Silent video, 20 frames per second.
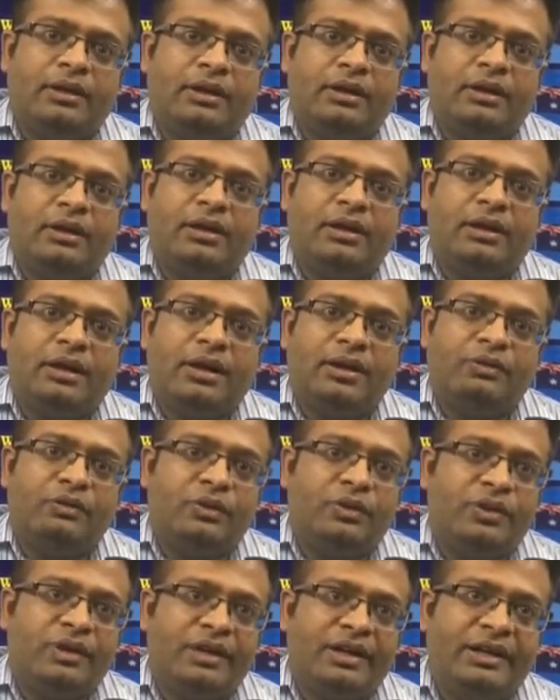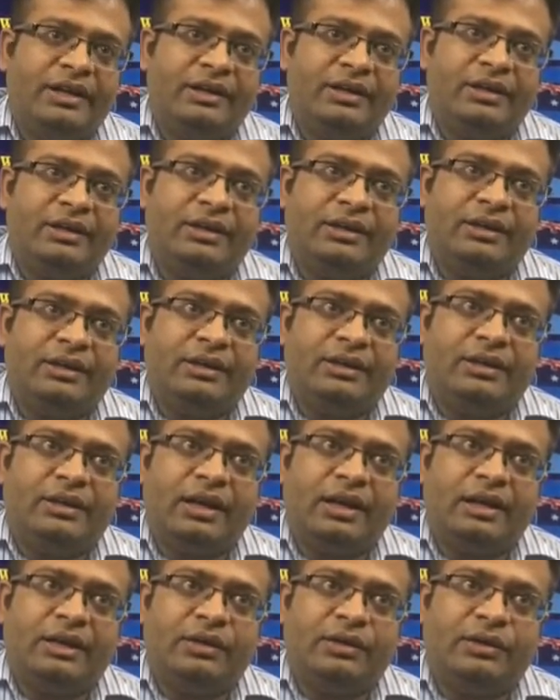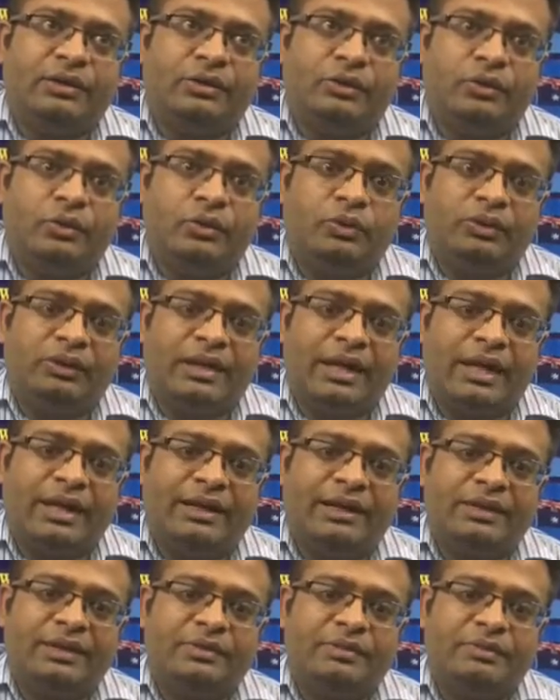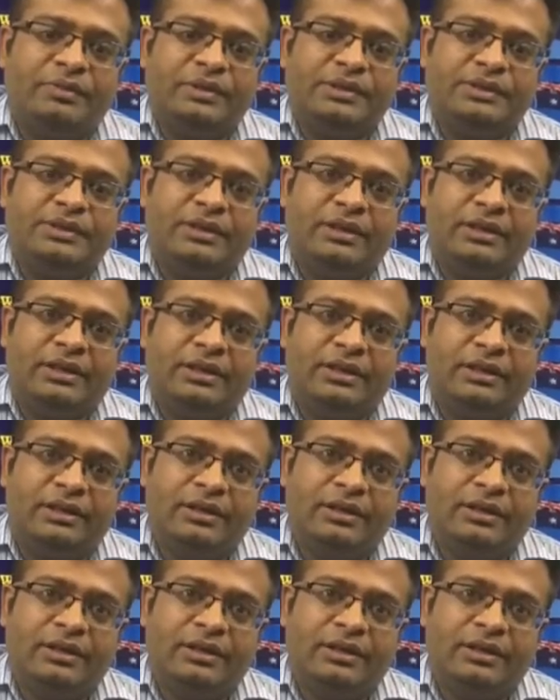I would really like to thank Mr.